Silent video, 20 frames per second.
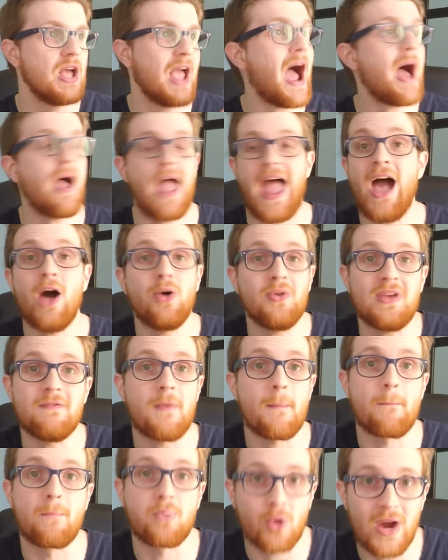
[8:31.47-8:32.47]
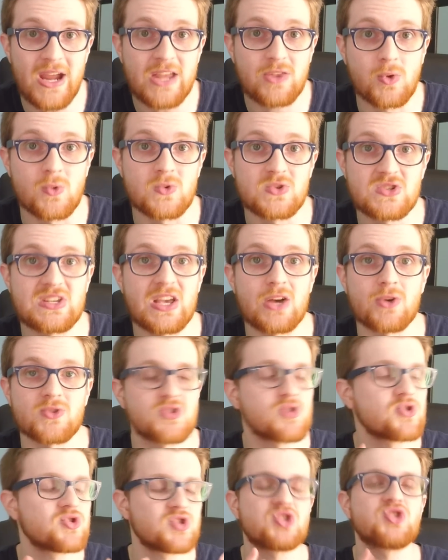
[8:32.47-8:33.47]
hell, even Breakthrough Skills.
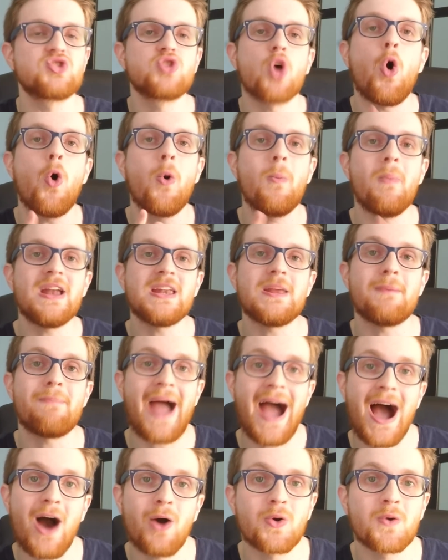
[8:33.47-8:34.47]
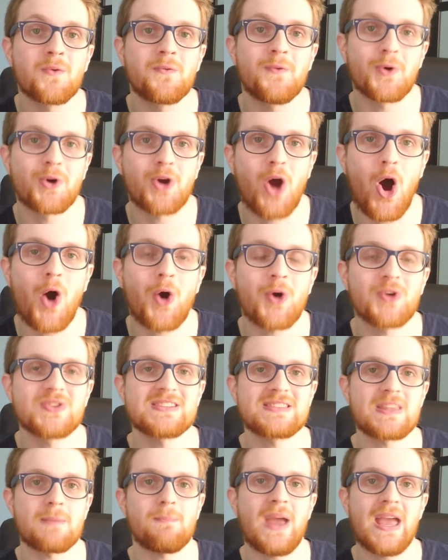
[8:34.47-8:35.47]
There's so many powerful cards
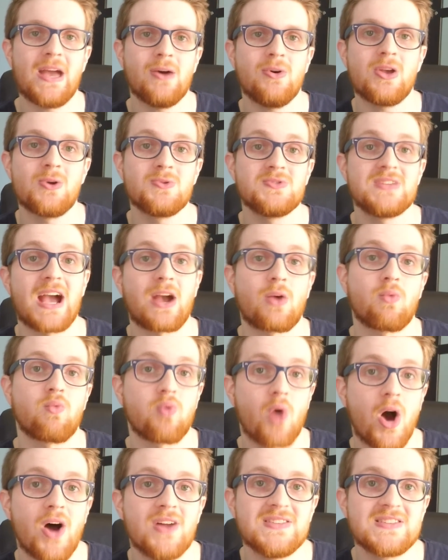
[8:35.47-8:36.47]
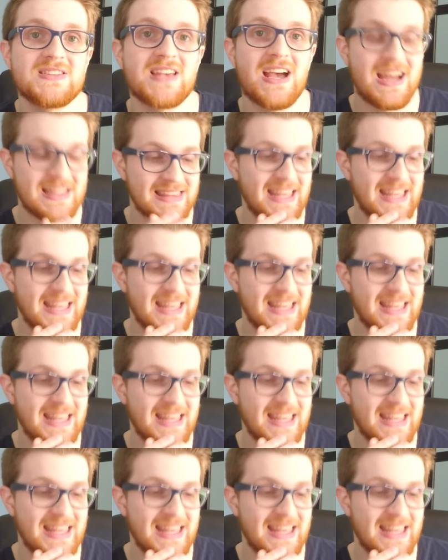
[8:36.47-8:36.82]
that the Paleo deck runs